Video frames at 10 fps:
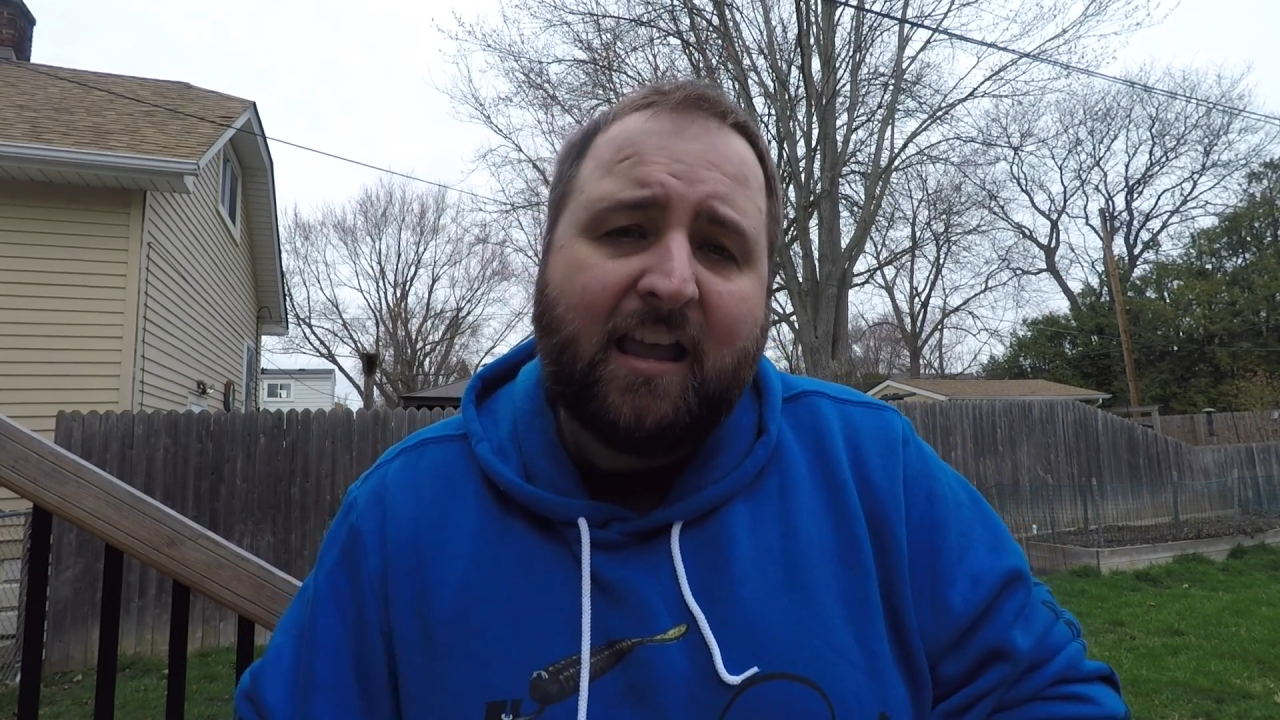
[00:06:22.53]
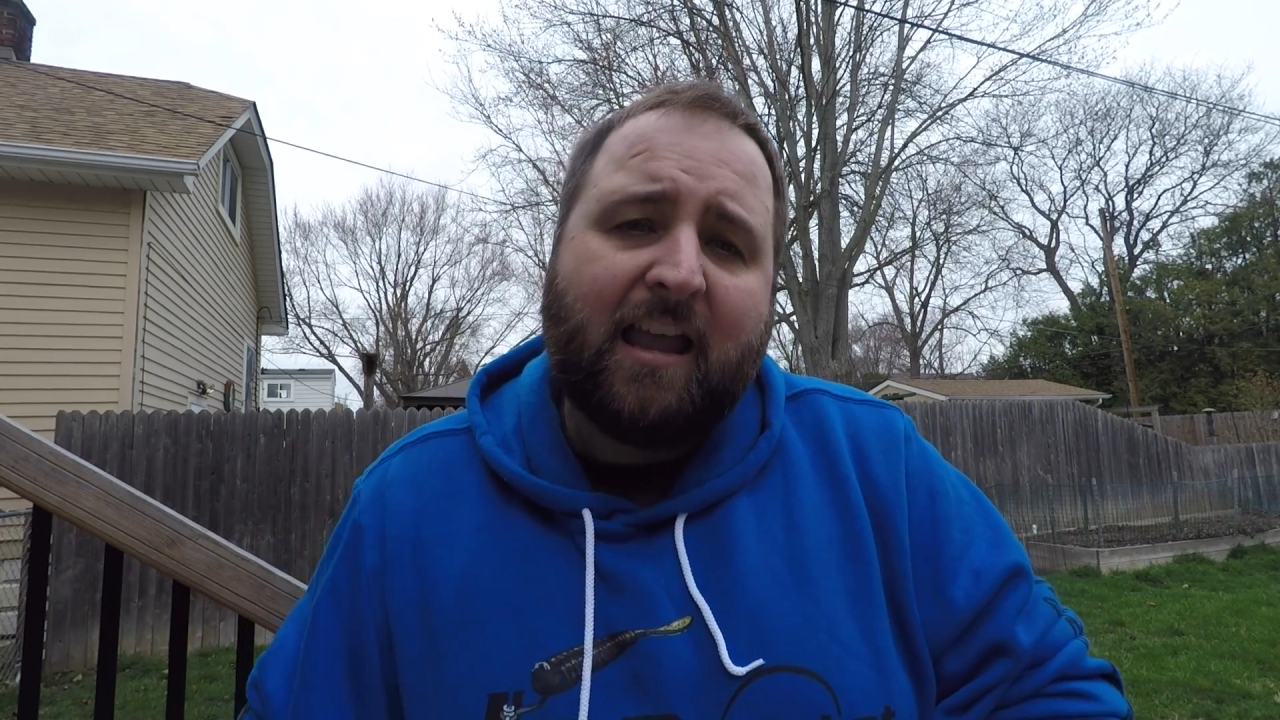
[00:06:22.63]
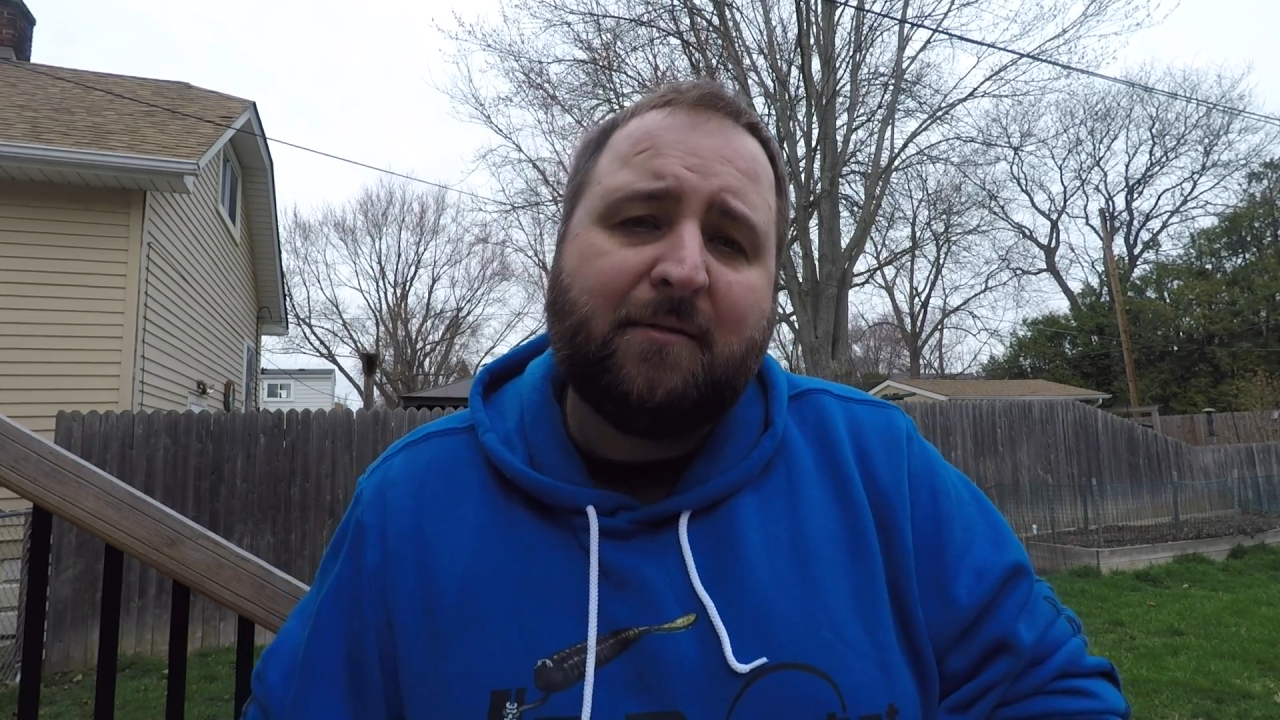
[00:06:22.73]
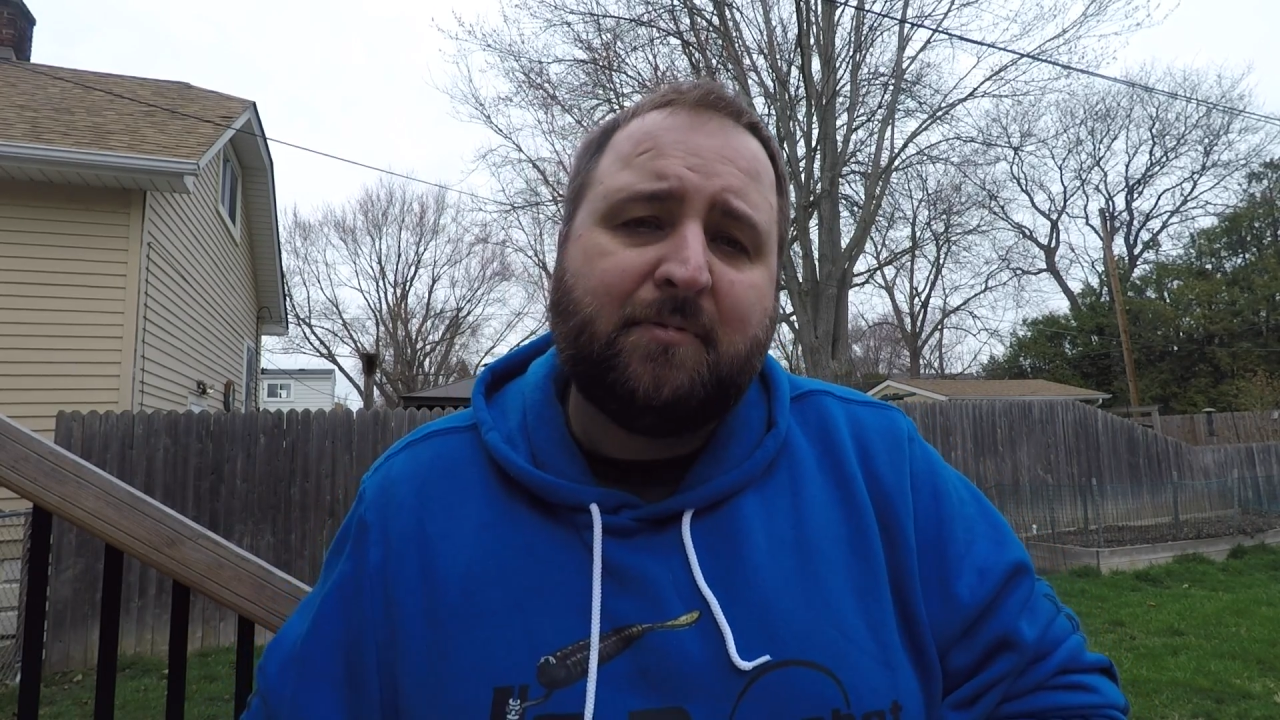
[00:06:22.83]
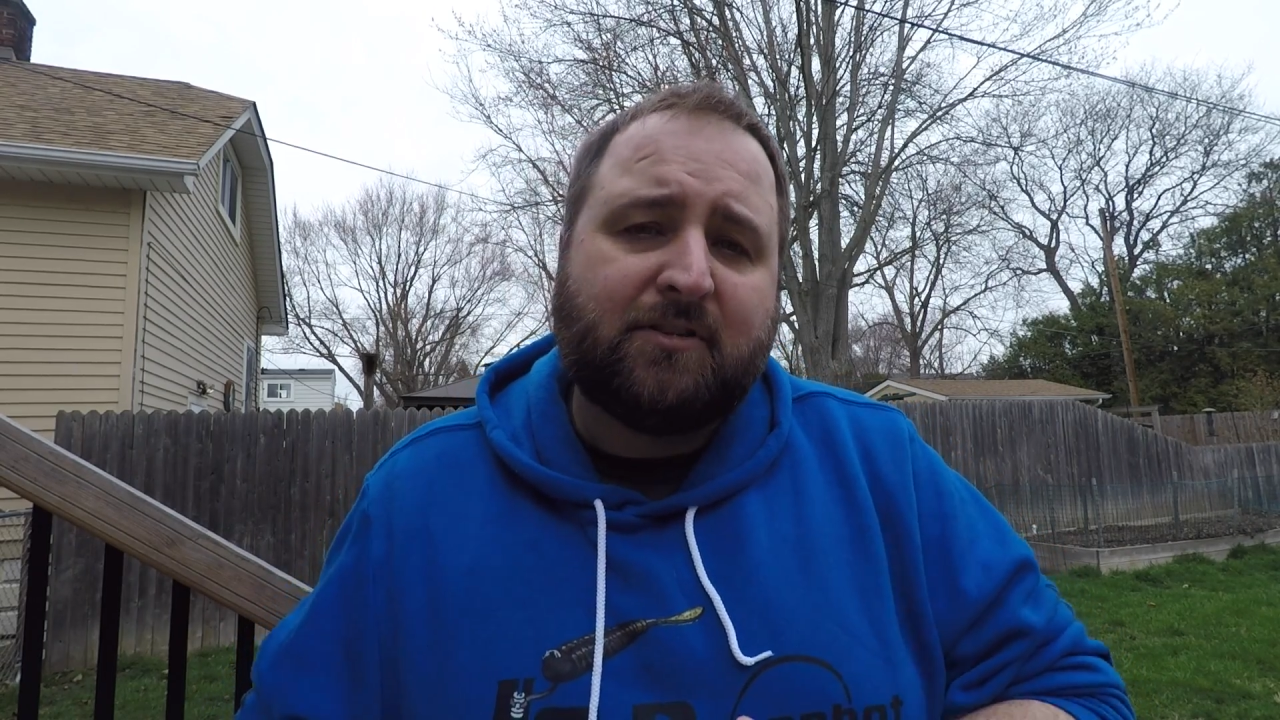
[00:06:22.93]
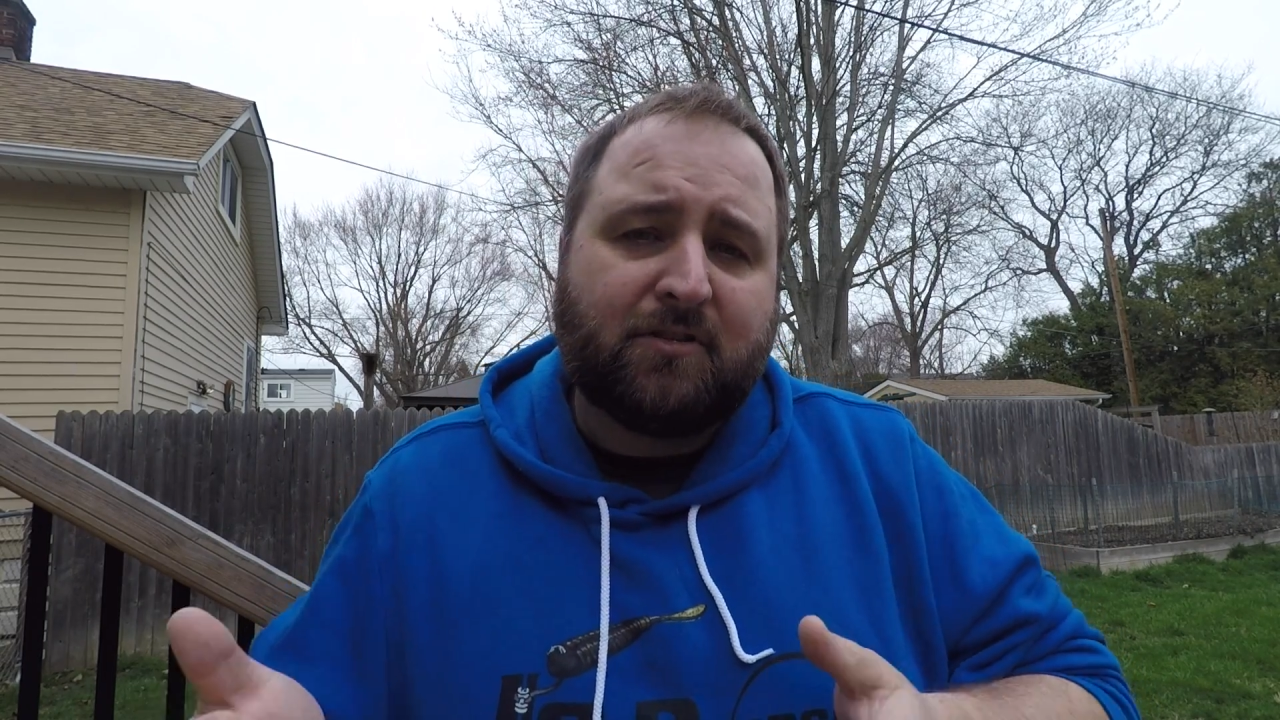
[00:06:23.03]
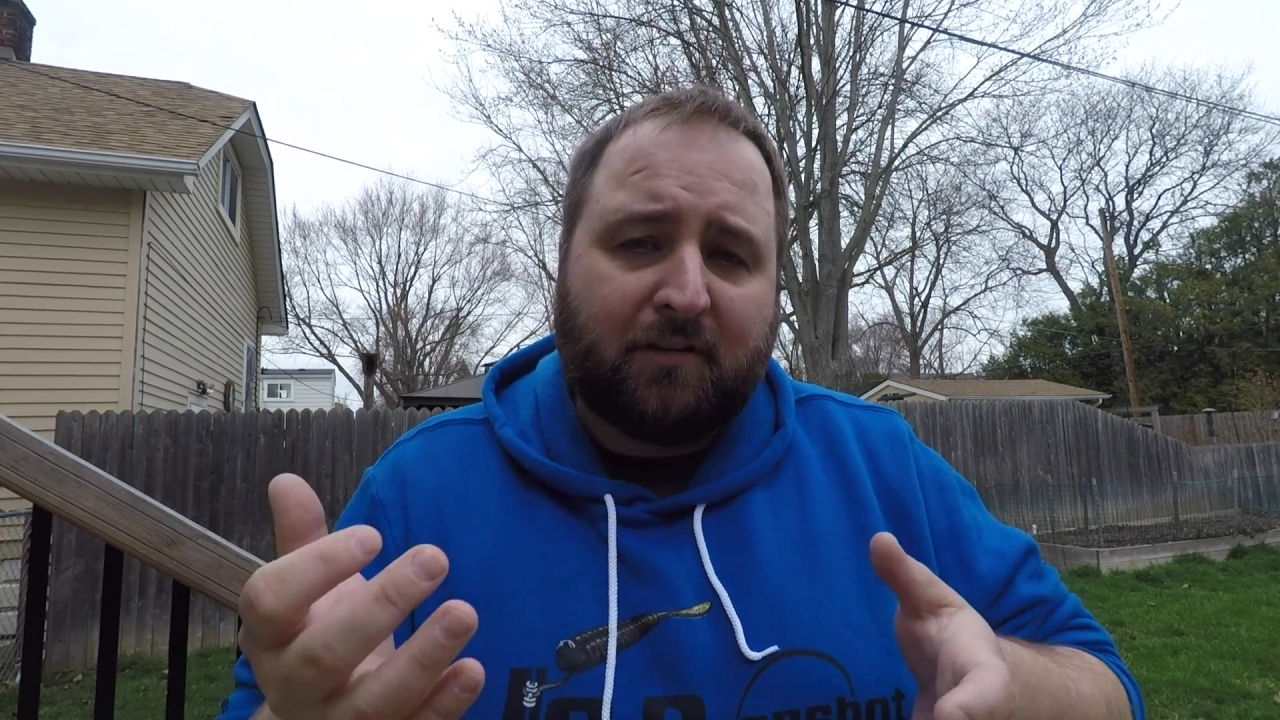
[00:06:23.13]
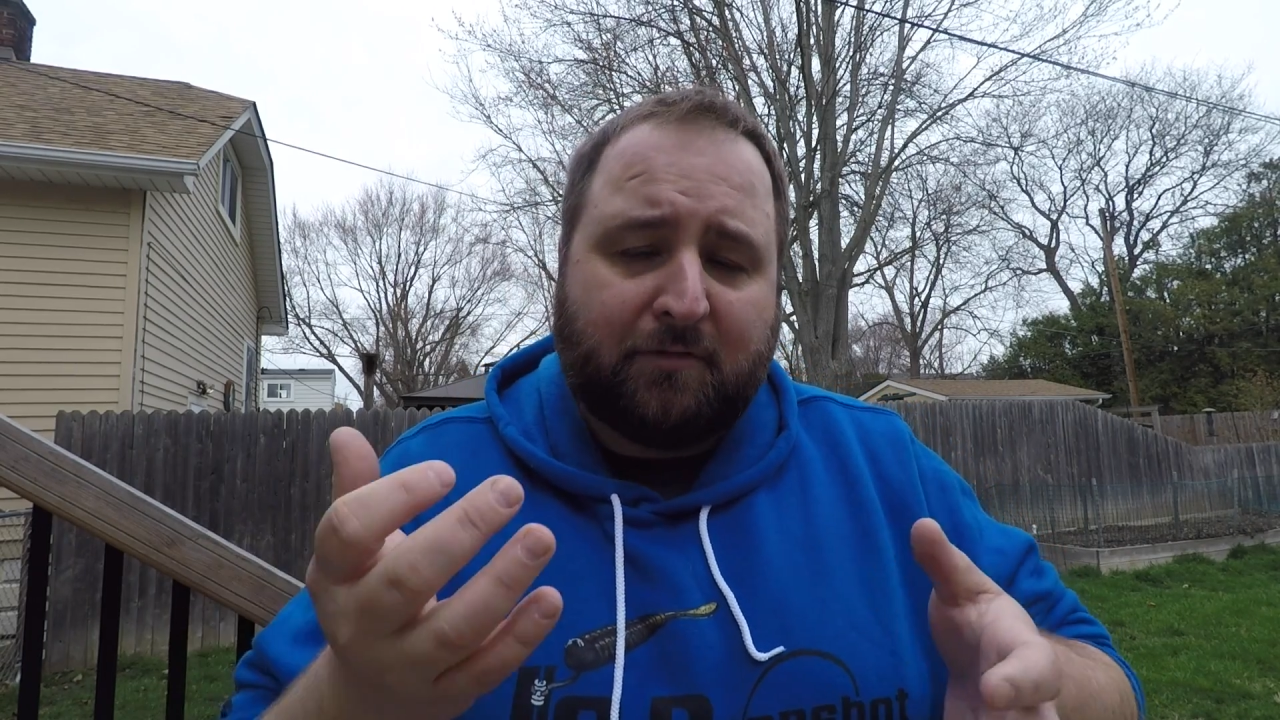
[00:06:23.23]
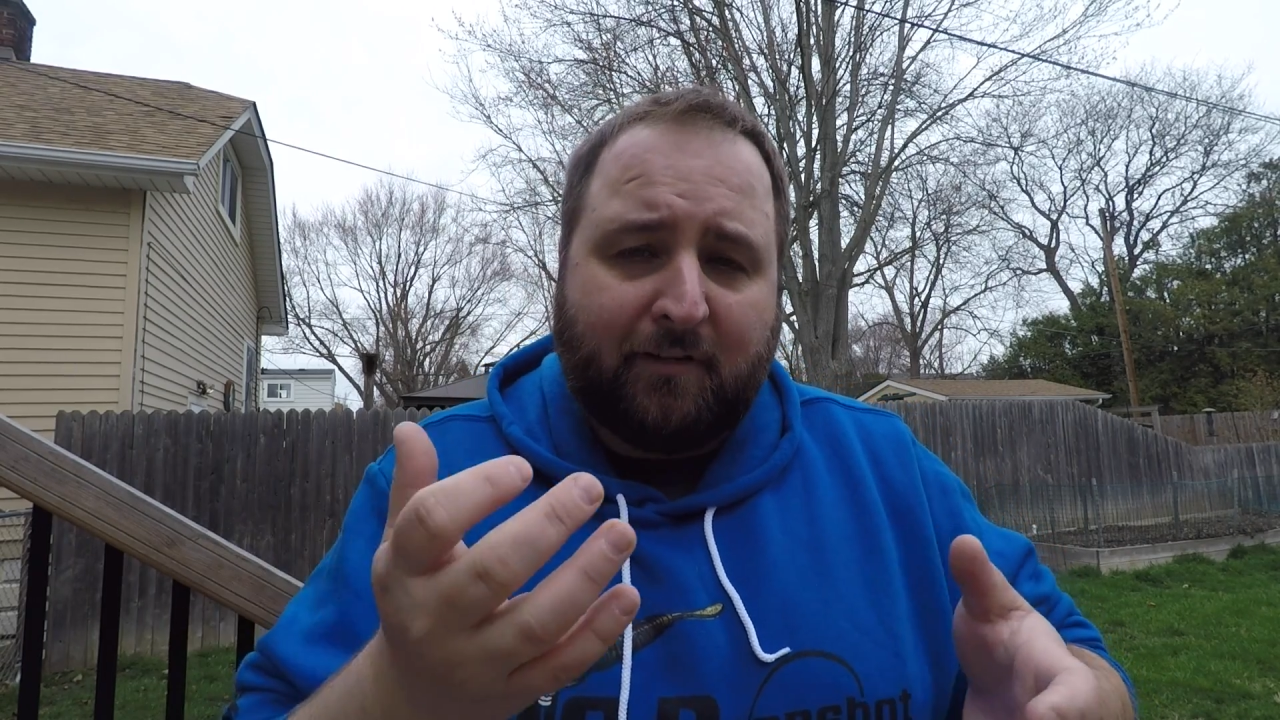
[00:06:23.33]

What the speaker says: and be sure to